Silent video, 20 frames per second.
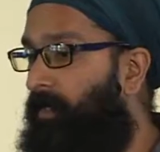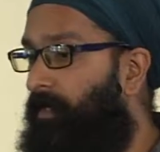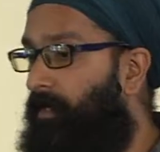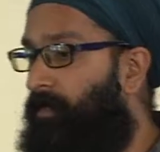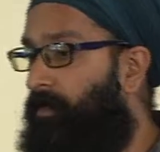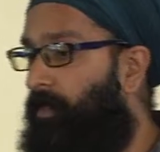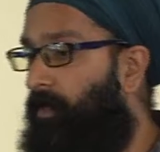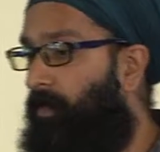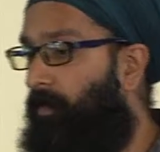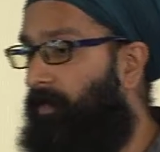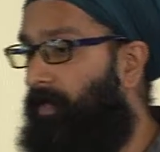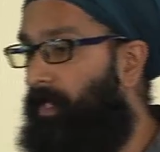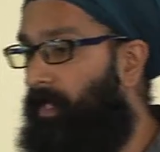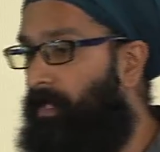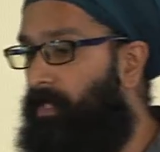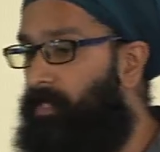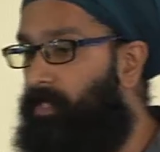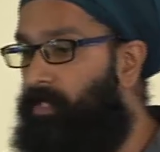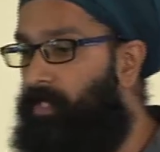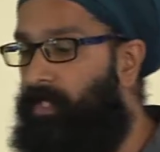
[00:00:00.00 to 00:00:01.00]
So in
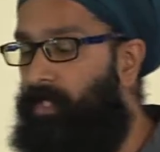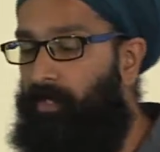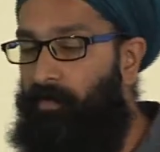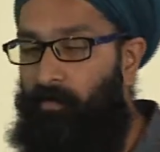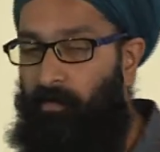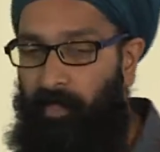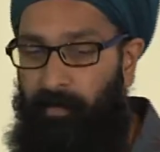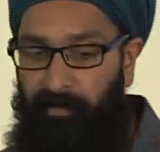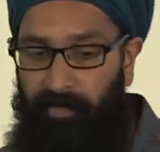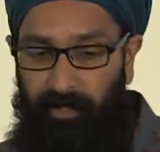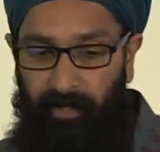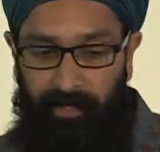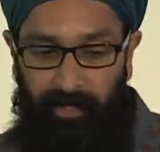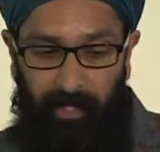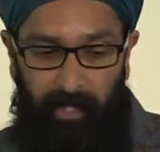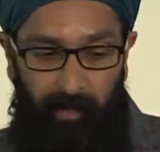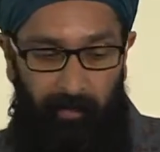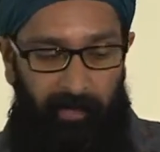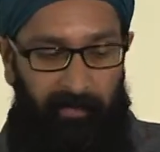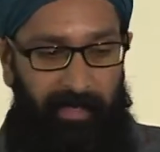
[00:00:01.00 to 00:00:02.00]
addition, we build a
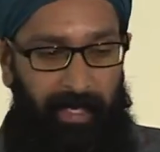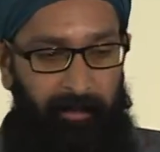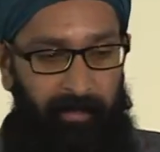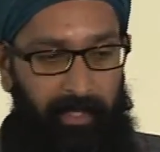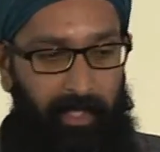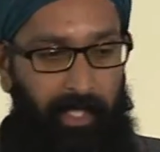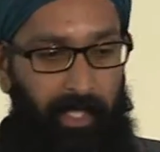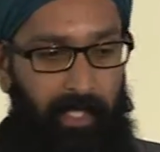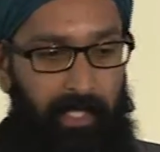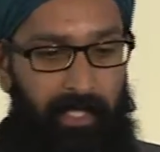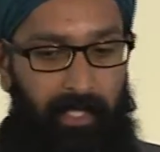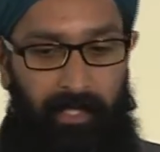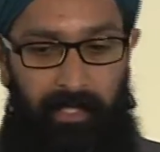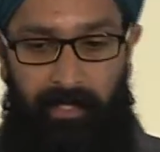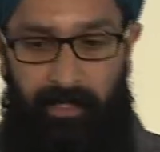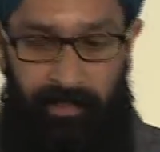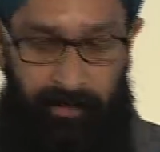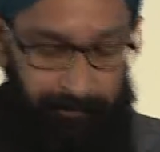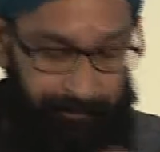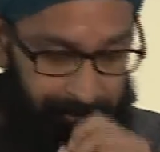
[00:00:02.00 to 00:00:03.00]
number of
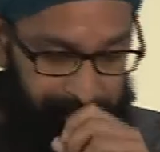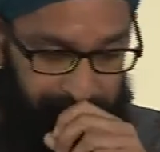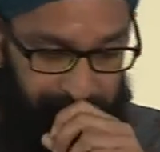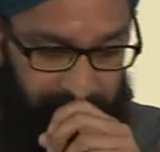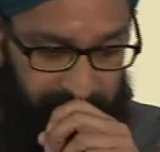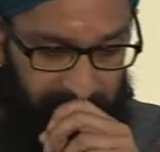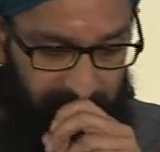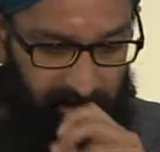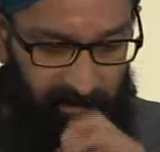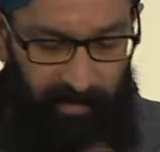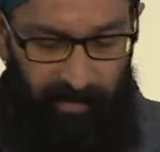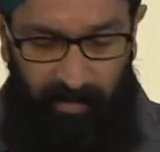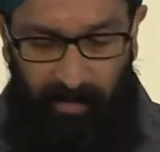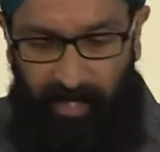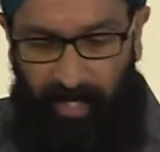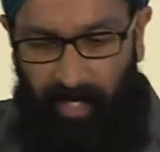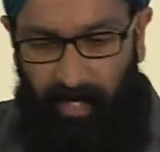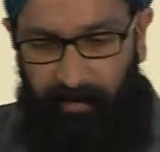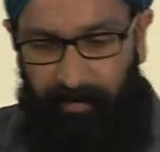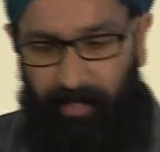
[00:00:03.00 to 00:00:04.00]
applications.
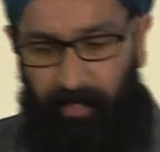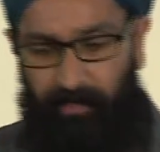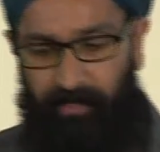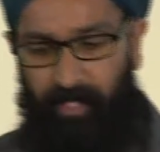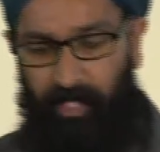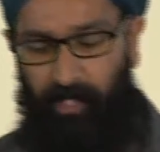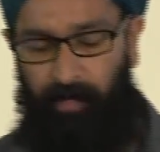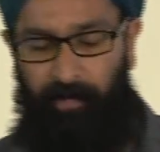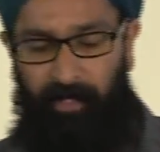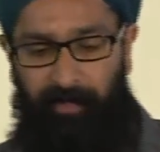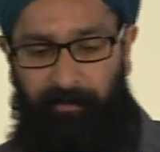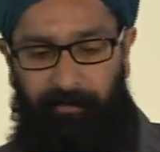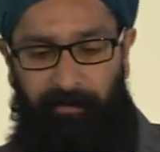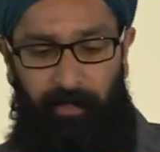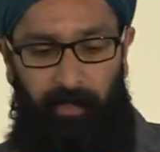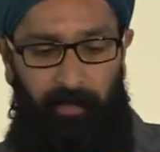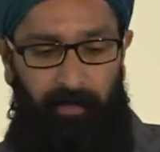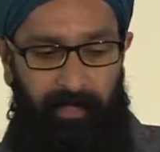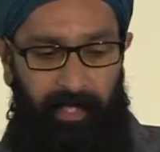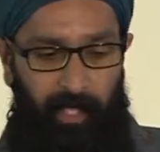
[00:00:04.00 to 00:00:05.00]
And I'll talk about a
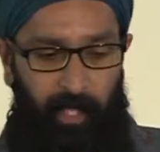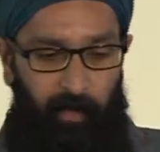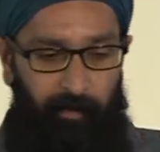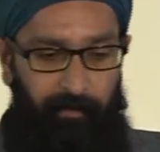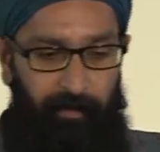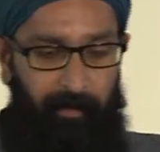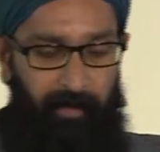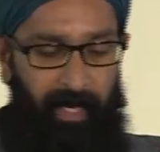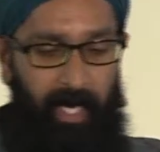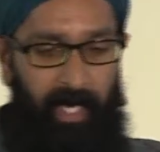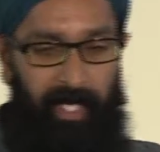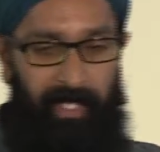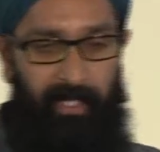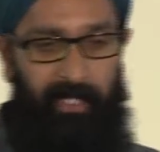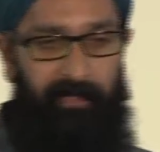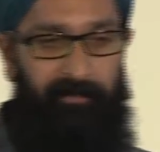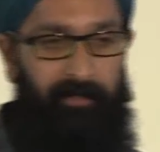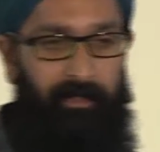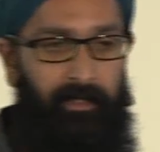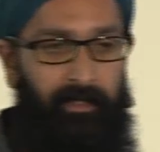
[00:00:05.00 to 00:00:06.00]
few. They go from
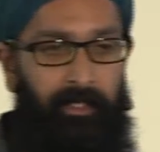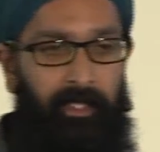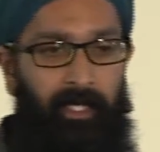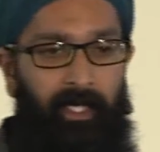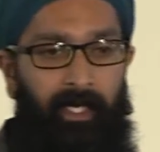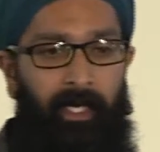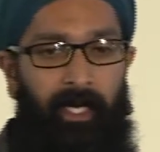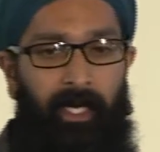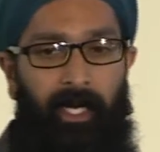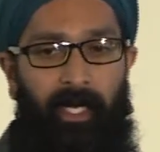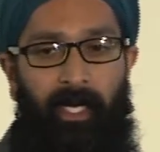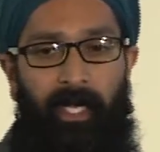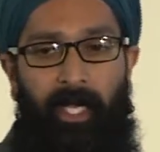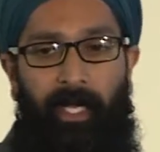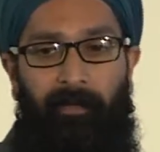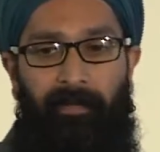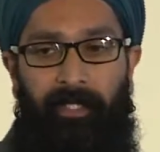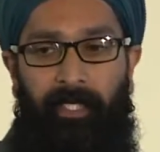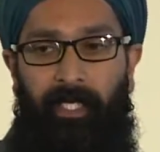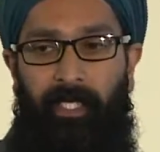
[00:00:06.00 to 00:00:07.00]
high-level
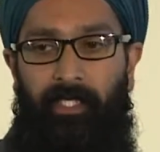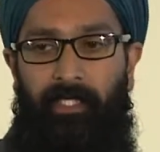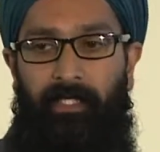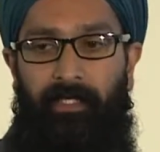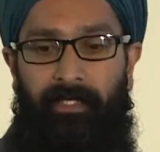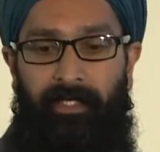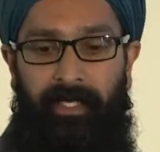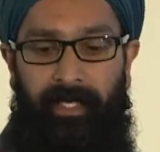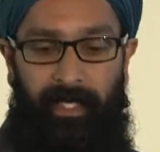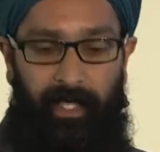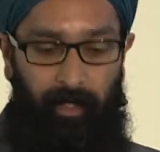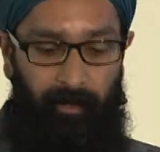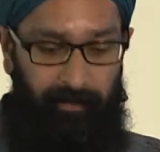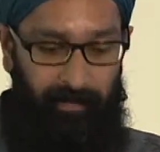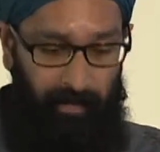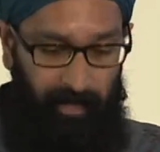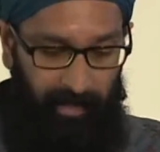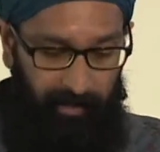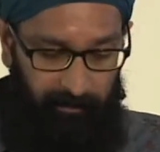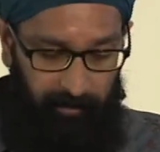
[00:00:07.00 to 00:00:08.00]
applications that help you
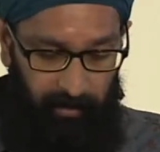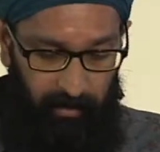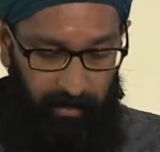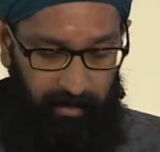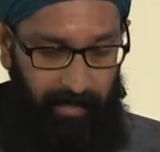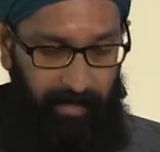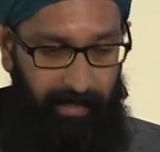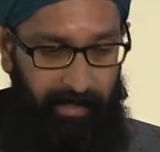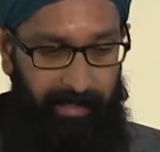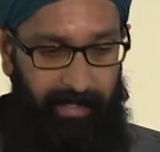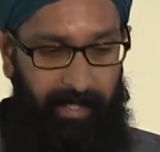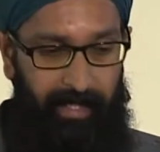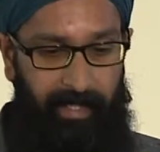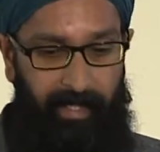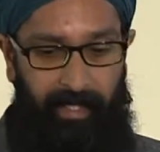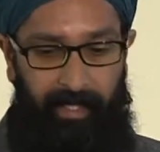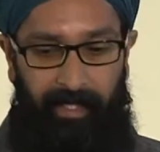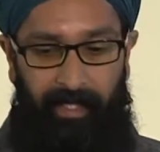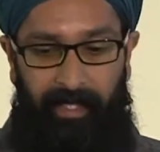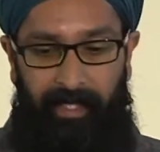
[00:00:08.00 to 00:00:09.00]
kind of look at
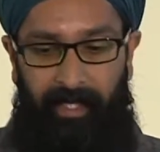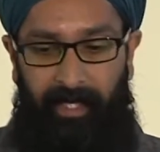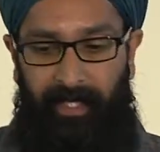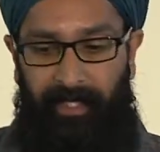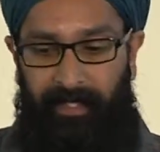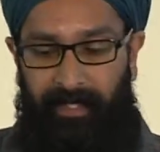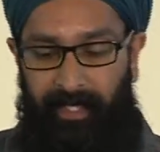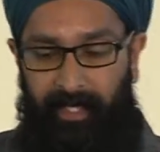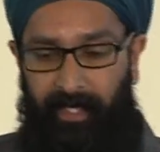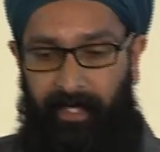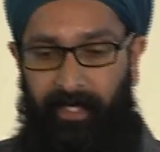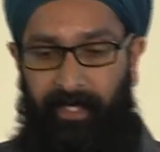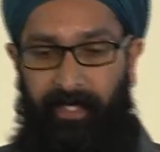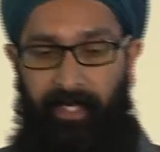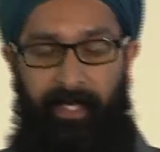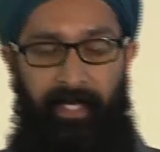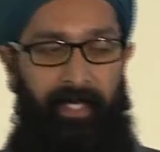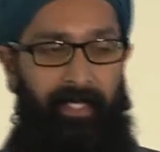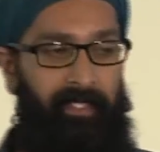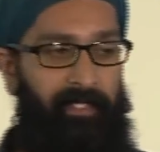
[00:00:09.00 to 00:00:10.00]
data and get an
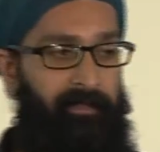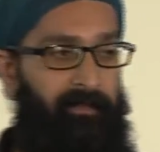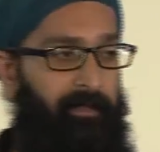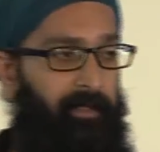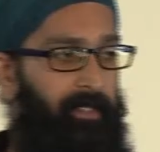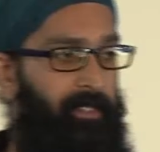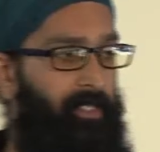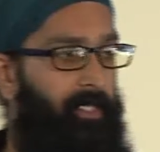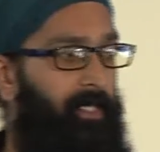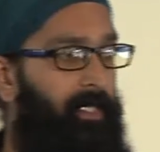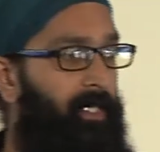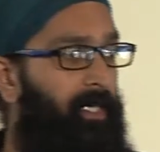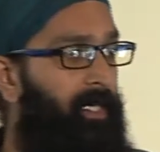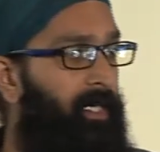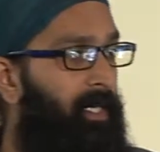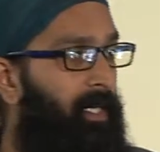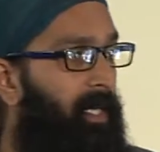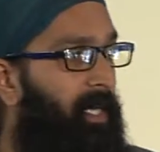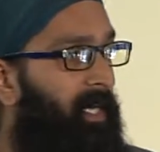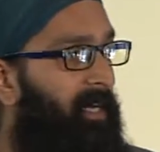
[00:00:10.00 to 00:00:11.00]
enhanced version
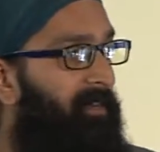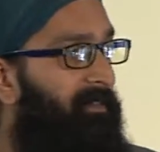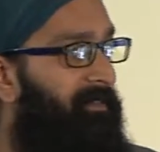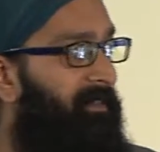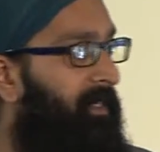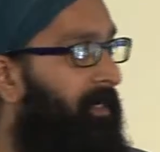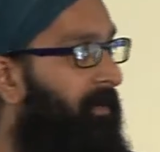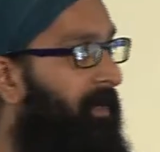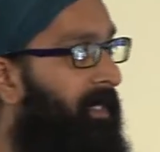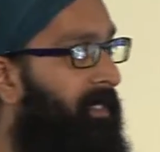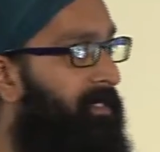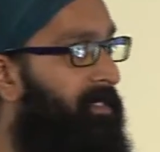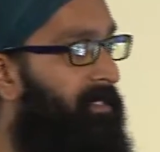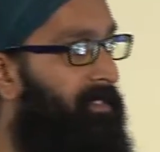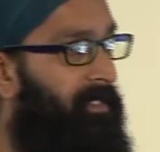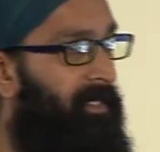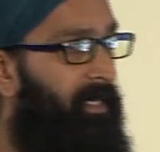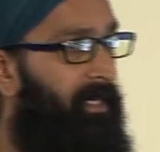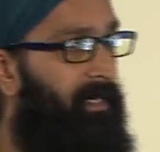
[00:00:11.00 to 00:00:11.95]
of, in essence,